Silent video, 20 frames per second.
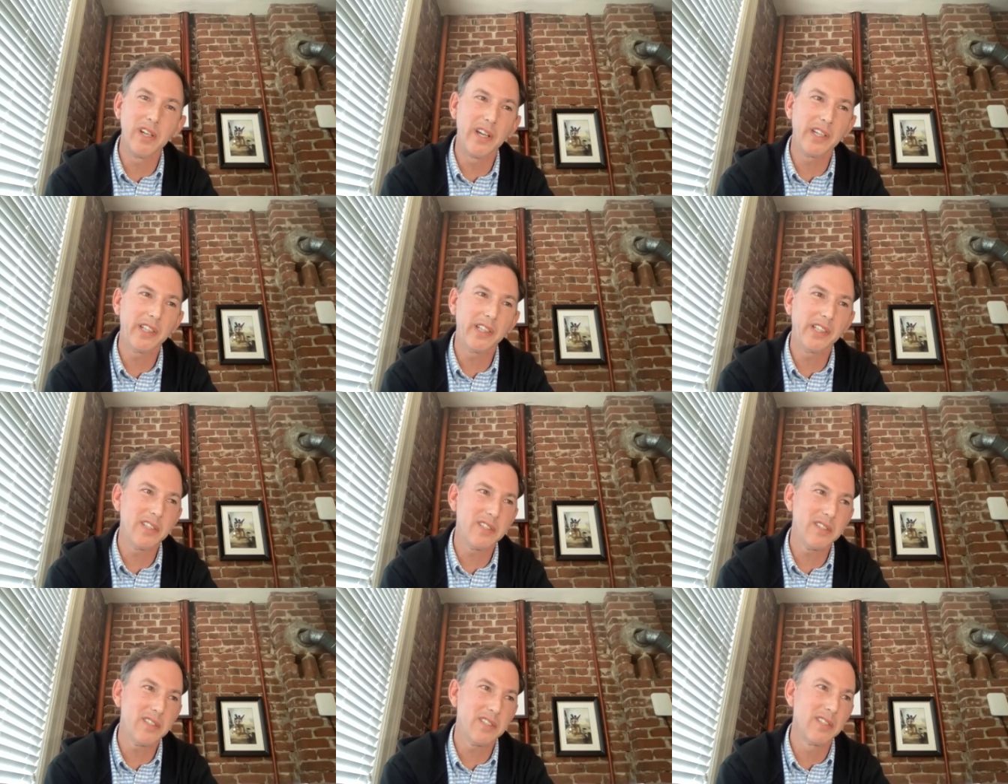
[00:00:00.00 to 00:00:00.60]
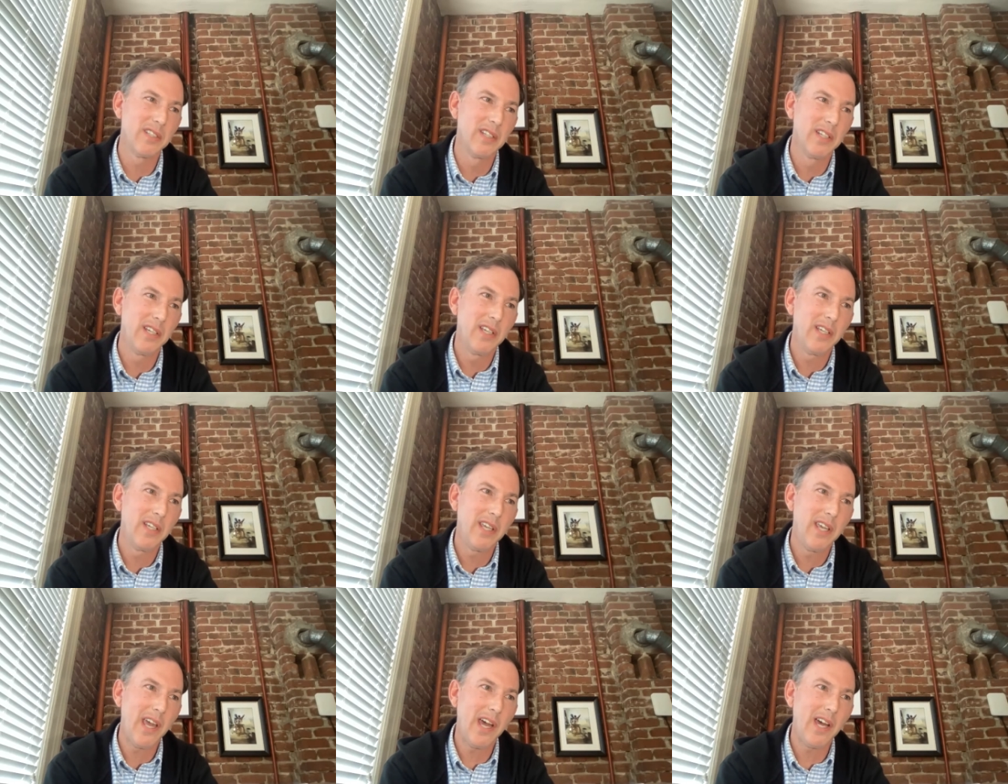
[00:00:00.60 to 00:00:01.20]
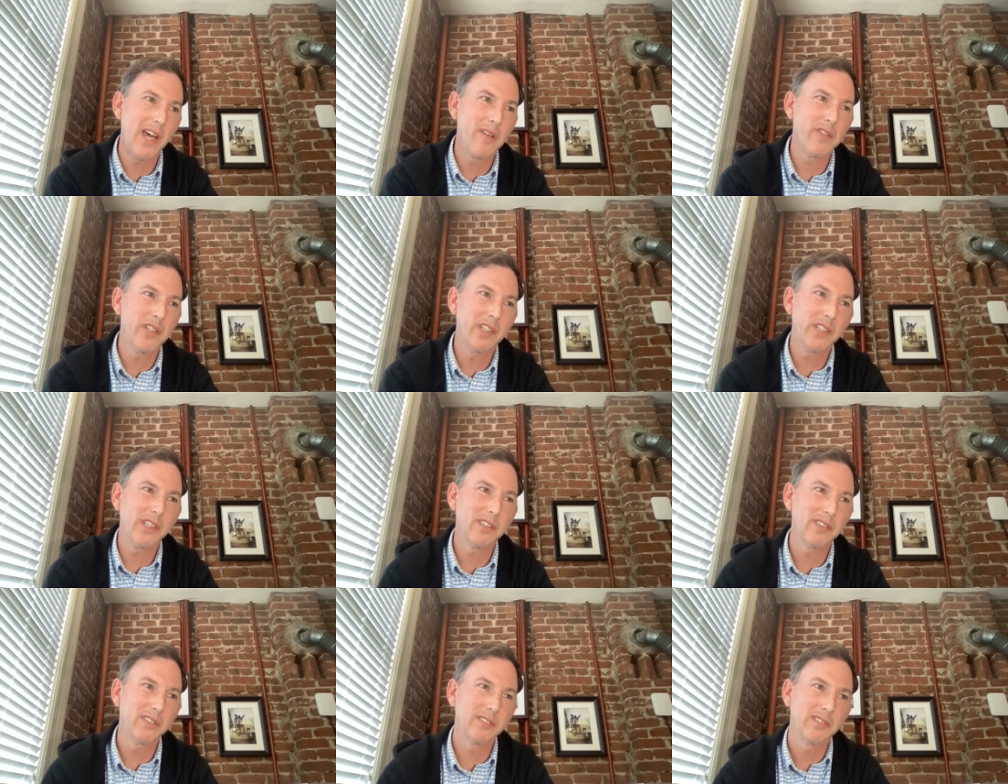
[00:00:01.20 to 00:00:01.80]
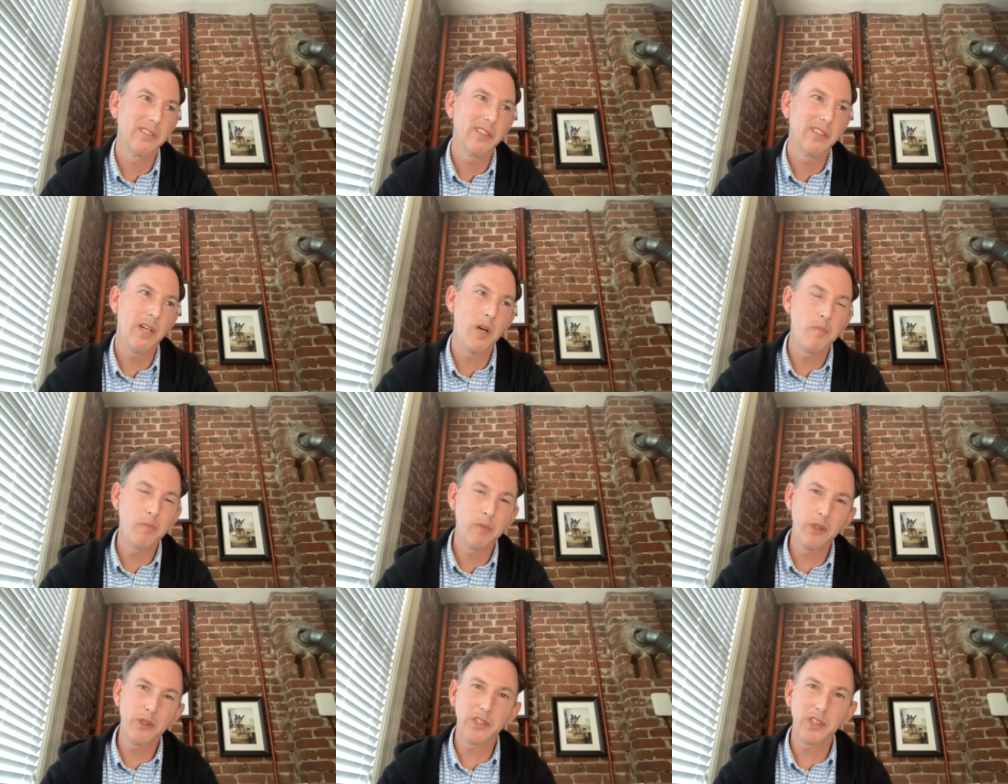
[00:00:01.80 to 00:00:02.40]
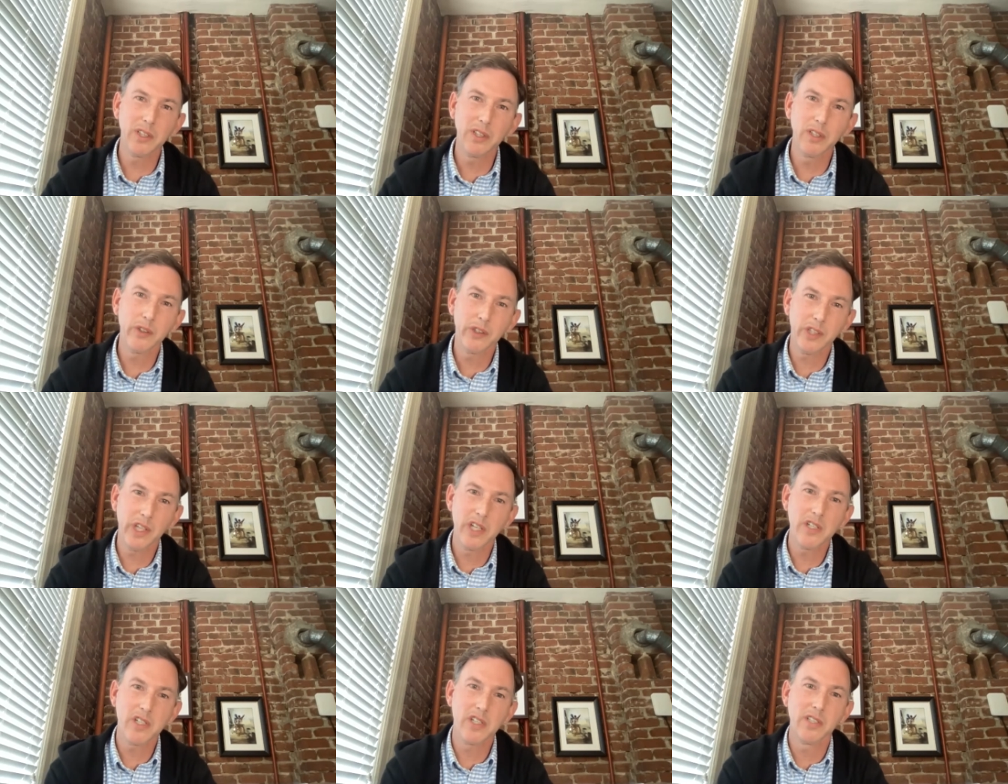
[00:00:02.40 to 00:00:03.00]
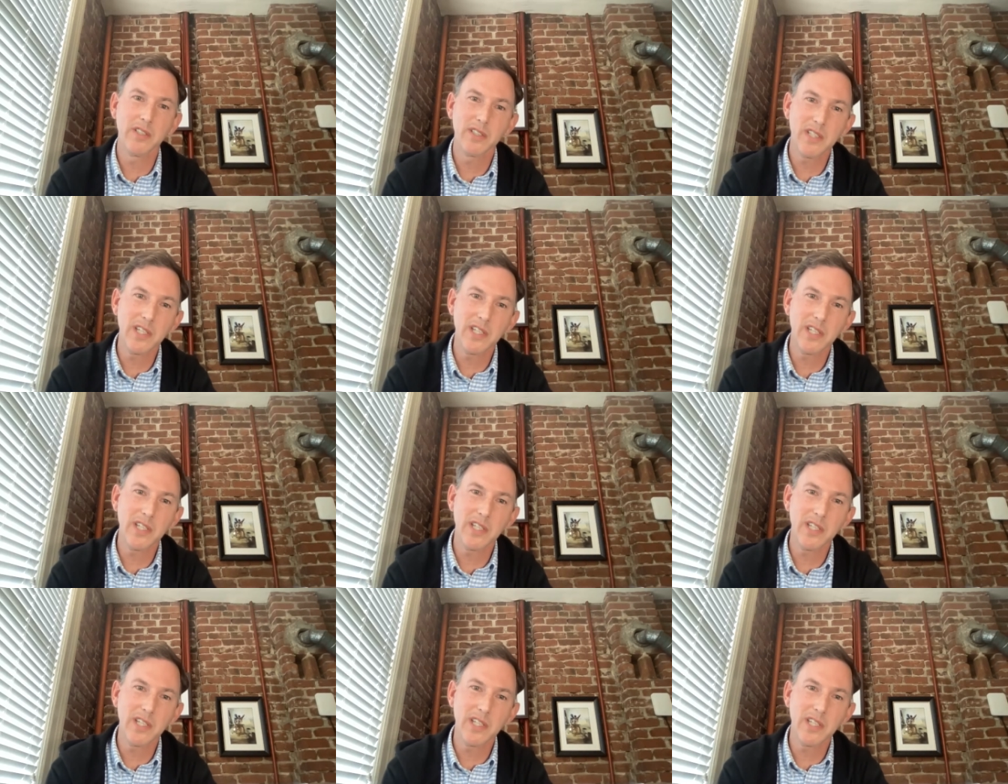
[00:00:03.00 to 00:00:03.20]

I guess having a multi-location